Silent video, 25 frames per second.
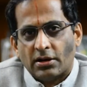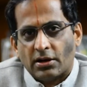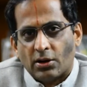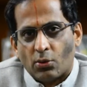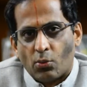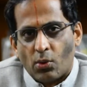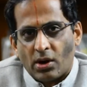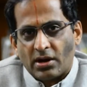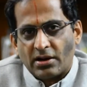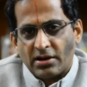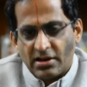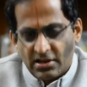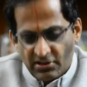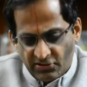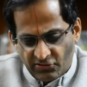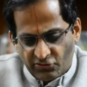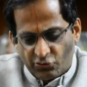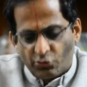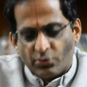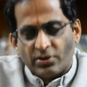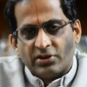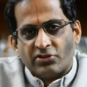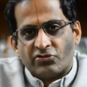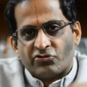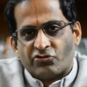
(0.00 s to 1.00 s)
one needs
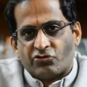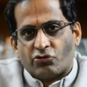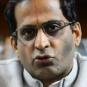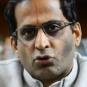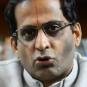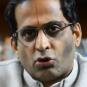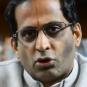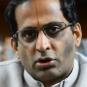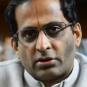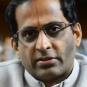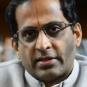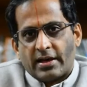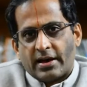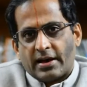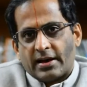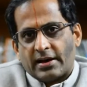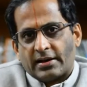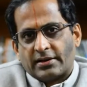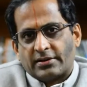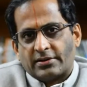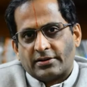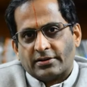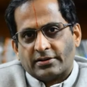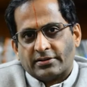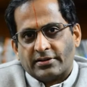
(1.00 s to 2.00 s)
to ensure
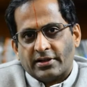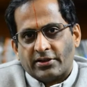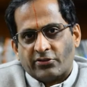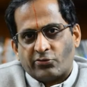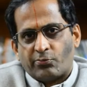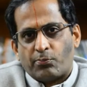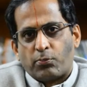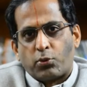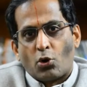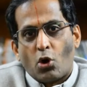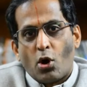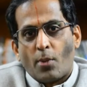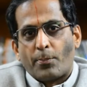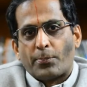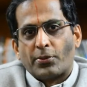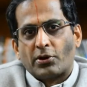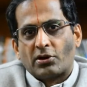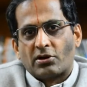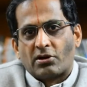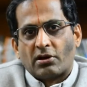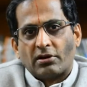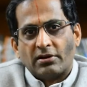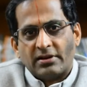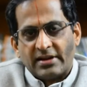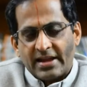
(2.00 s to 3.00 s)
that there is proper
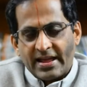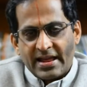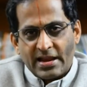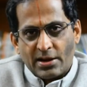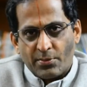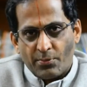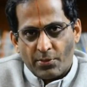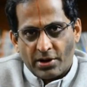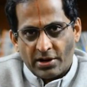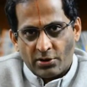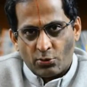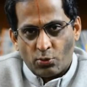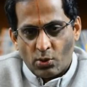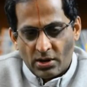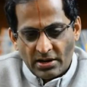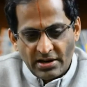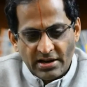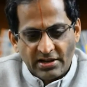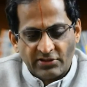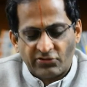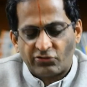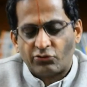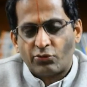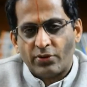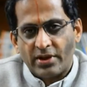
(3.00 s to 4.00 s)
containment. One
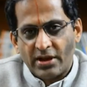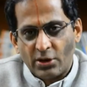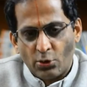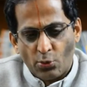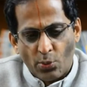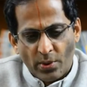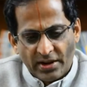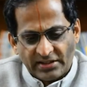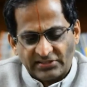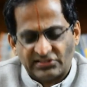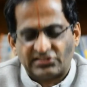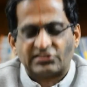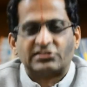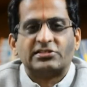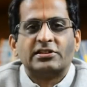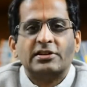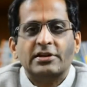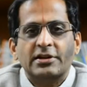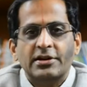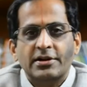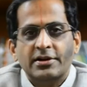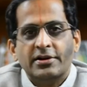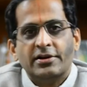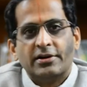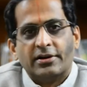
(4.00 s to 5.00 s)
needs to invest
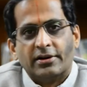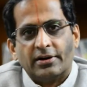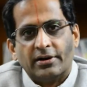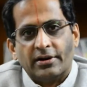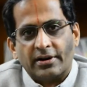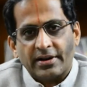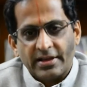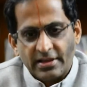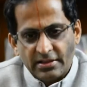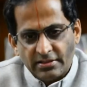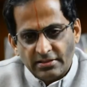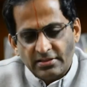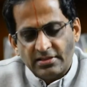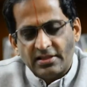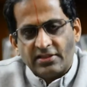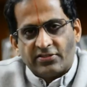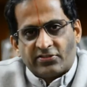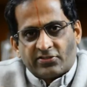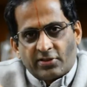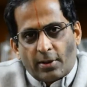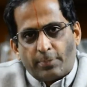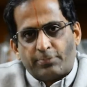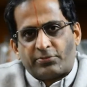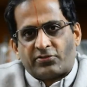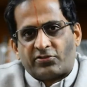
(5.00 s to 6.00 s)
in the
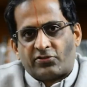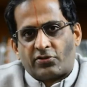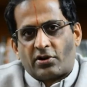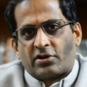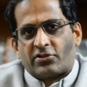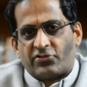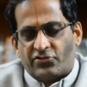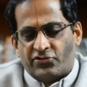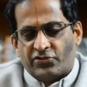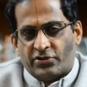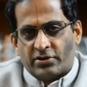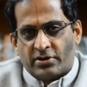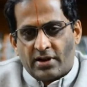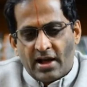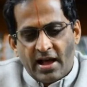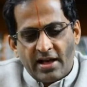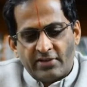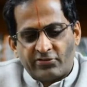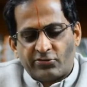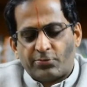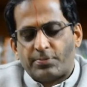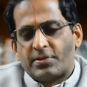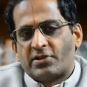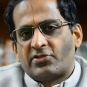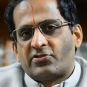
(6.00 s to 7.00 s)
substructure
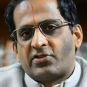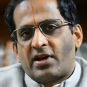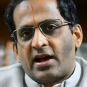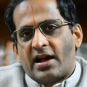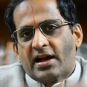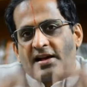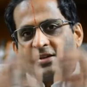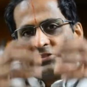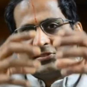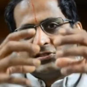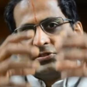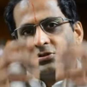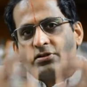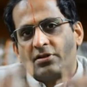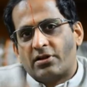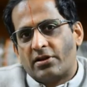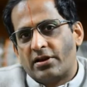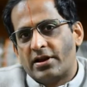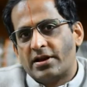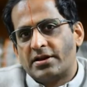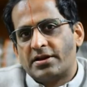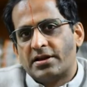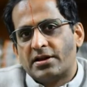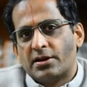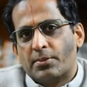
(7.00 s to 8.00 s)
as much as in
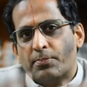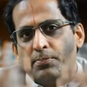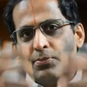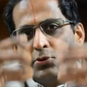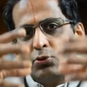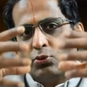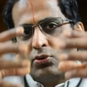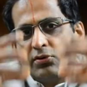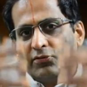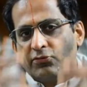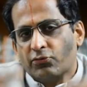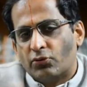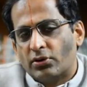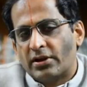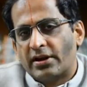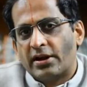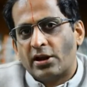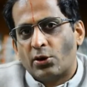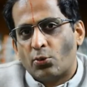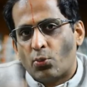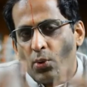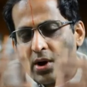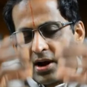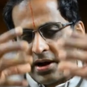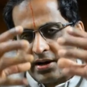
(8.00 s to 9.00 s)
creating a beautiful and
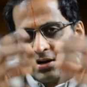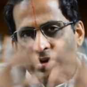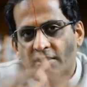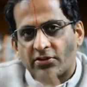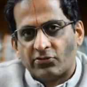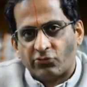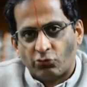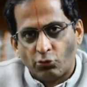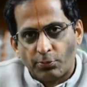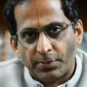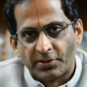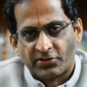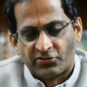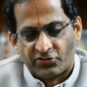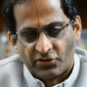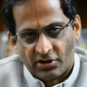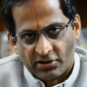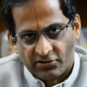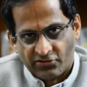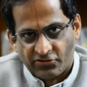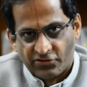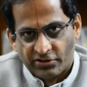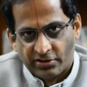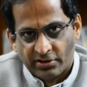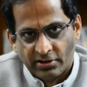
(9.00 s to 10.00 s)
inviting
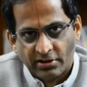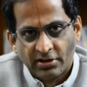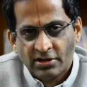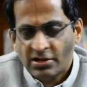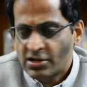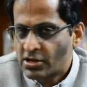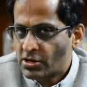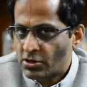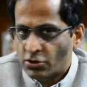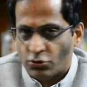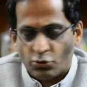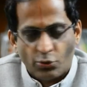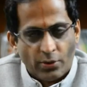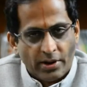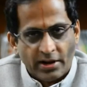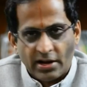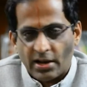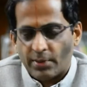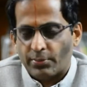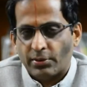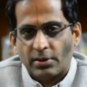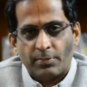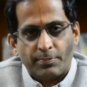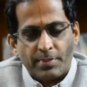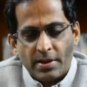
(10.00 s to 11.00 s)
superstructure to
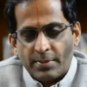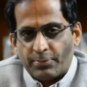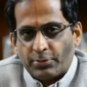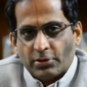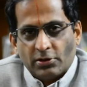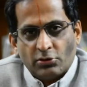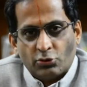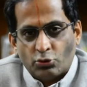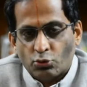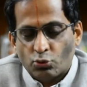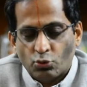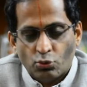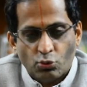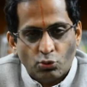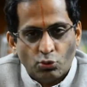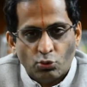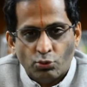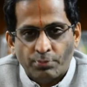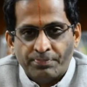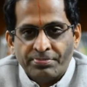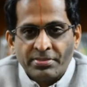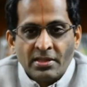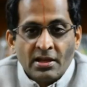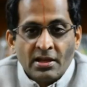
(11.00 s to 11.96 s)
enable people to